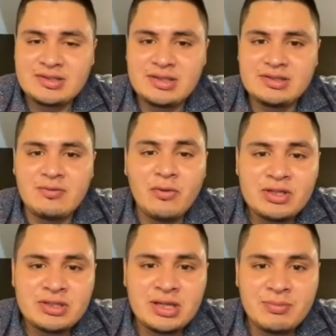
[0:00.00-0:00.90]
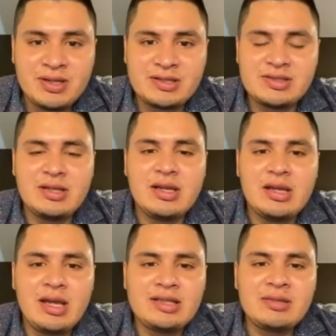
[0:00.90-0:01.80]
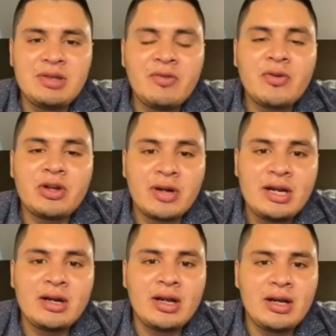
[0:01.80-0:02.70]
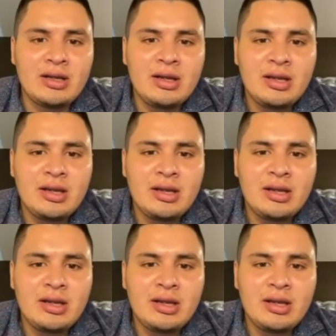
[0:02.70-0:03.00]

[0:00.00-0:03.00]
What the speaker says: It's unfortunate, but it's something for the greater good